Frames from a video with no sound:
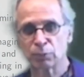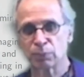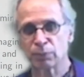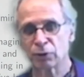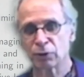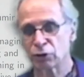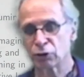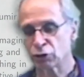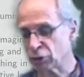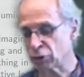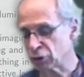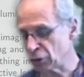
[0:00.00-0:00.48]

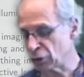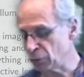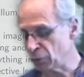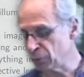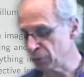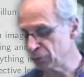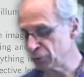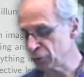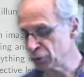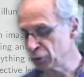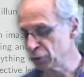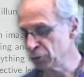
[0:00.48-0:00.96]
Short
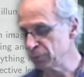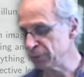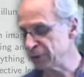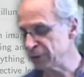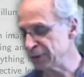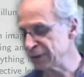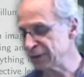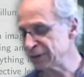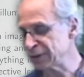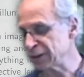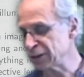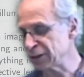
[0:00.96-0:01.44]
overview, we
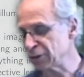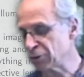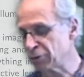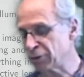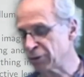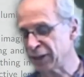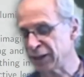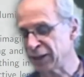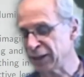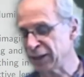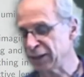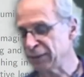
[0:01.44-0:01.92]
did that
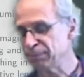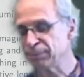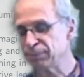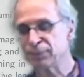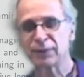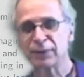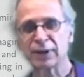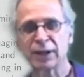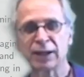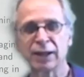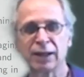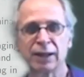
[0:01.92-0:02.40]
already.
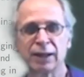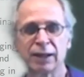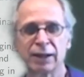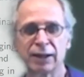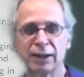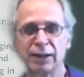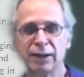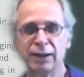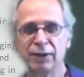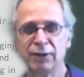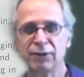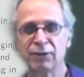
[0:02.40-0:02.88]

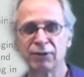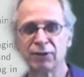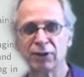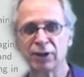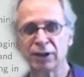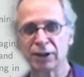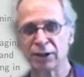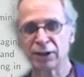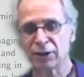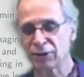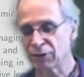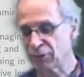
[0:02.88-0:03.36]
Key
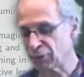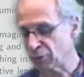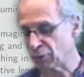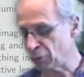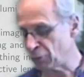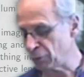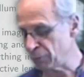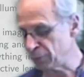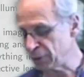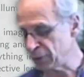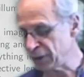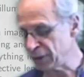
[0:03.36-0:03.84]
thing is
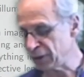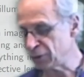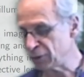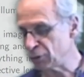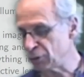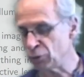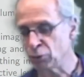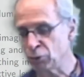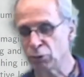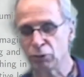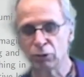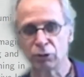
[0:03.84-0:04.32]
all we need to
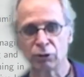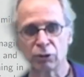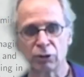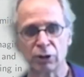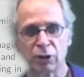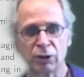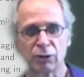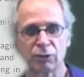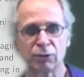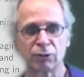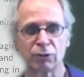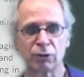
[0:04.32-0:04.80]
do to
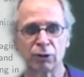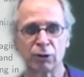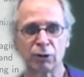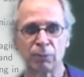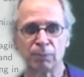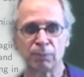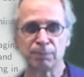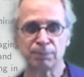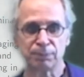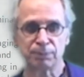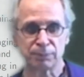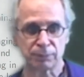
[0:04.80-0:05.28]
go
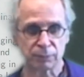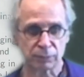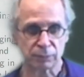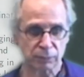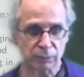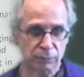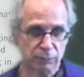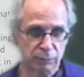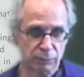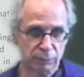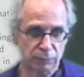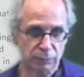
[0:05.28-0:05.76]
from
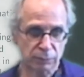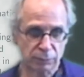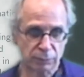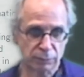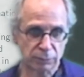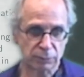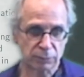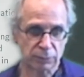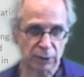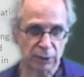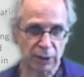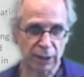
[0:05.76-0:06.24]

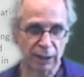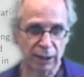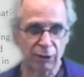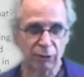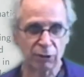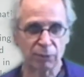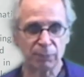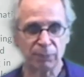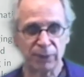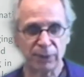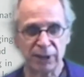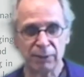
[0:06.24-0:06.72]
our
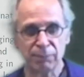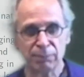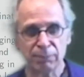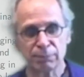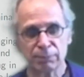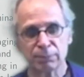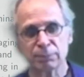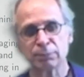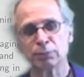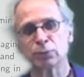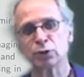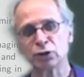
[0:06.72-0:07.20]
beam
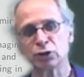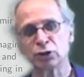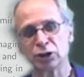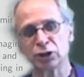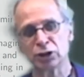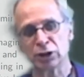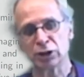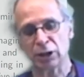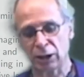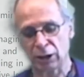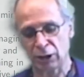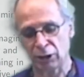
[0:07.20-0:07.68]

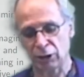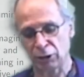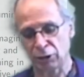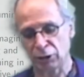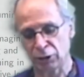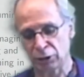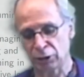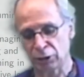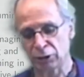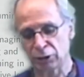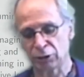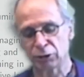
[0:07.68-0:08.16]

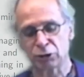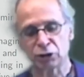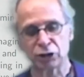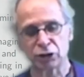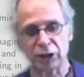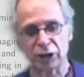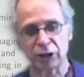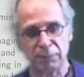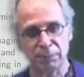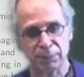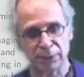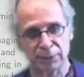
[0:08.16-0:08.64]

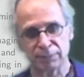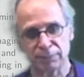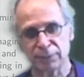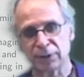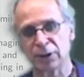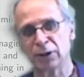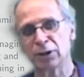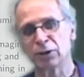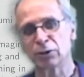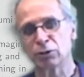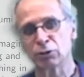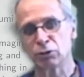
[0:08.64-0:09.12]
shape
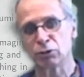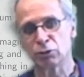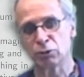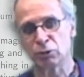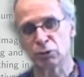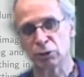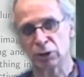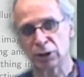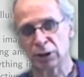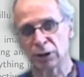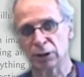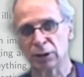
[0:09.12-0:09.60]

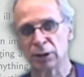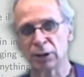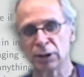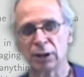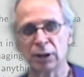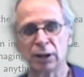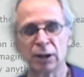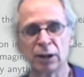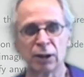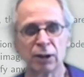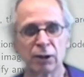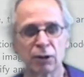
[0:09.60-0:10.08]
to a
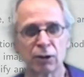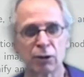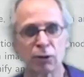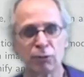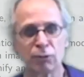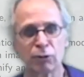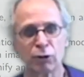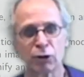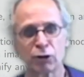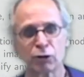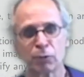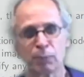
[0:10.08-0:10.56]

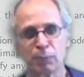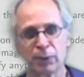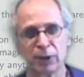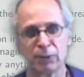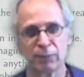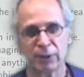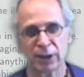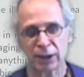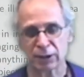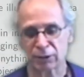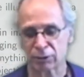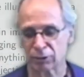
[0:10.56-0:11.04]
convergent beam
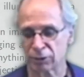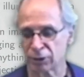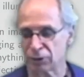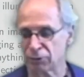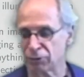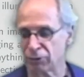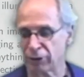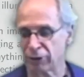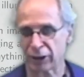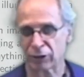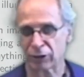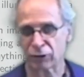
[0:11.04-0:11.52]
electron
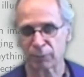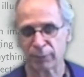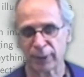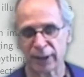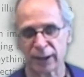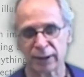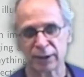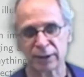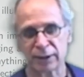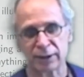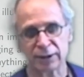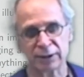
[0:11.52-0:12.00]
diffraction
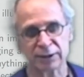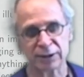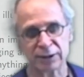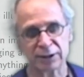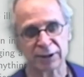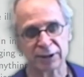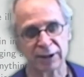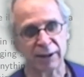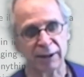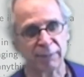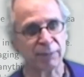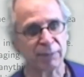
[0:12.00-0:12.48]
pattern in
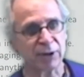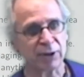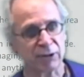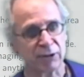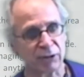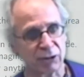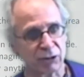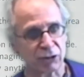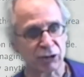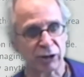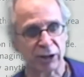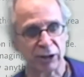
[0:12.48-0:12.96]
STEM
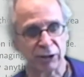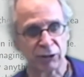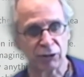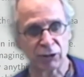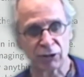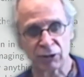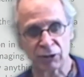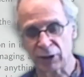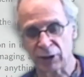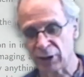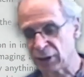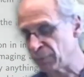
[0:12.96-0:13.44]
is
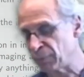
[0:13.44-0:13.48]
change the